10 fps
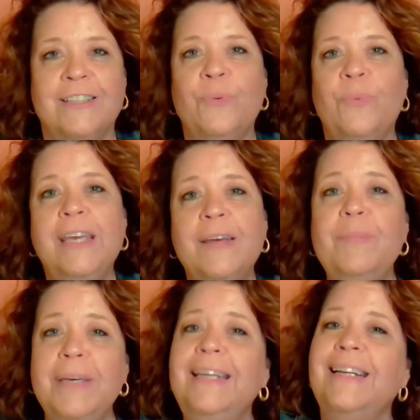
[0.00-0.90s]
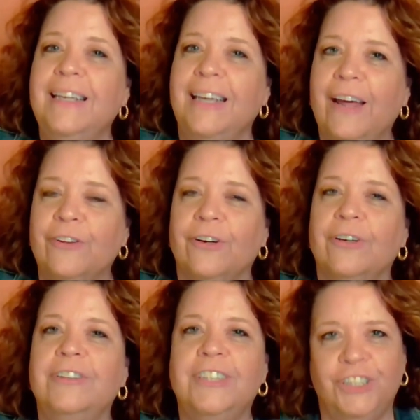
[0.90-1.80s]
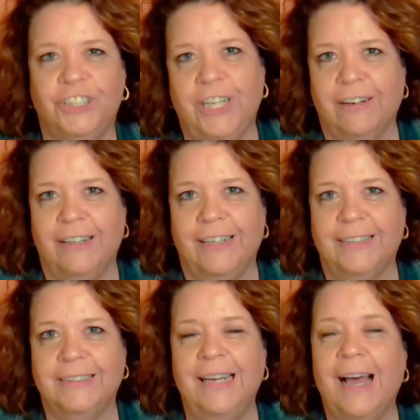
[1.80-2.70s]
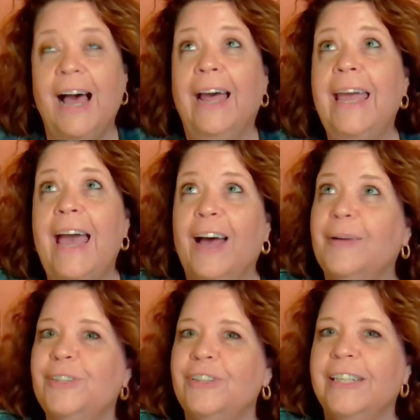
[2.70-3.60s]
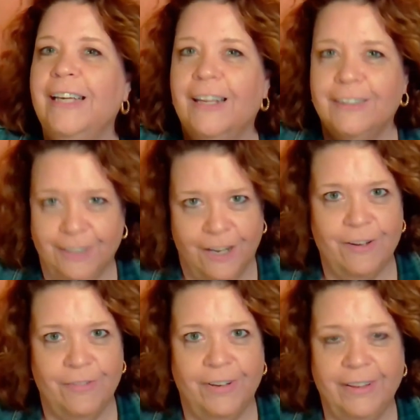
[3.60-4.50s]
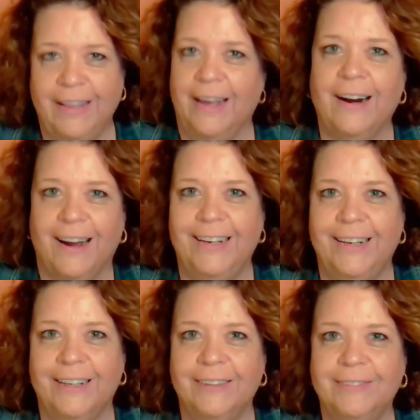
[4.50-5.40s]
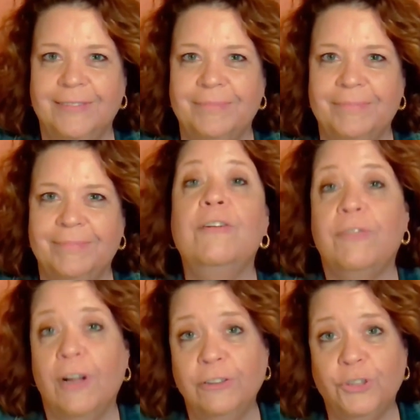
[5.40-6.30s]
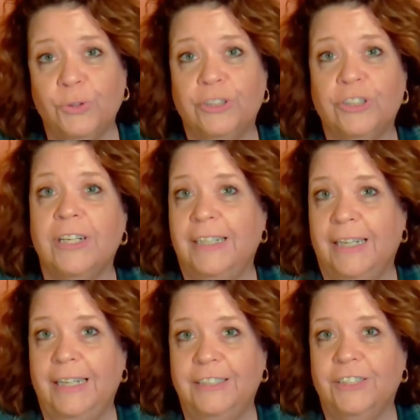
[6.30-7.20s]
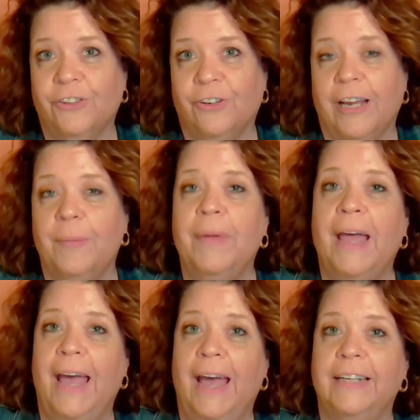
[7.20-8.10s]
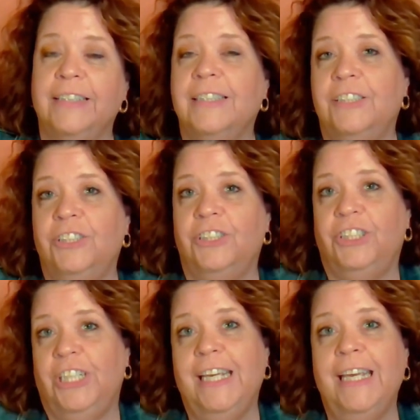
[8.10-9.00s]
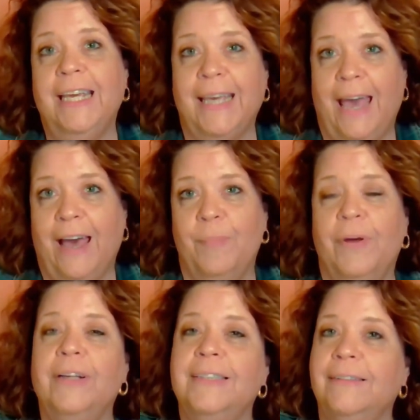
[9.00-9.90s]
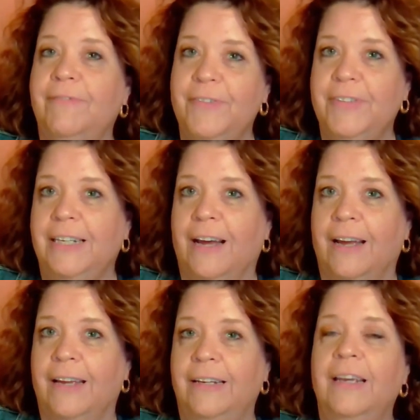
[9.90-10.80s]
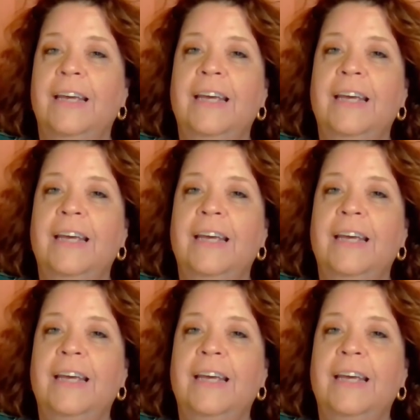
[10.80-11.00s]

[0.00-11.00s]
so we can be together to share this. I absolutely love that idea. Follow George on Instagram at gcap59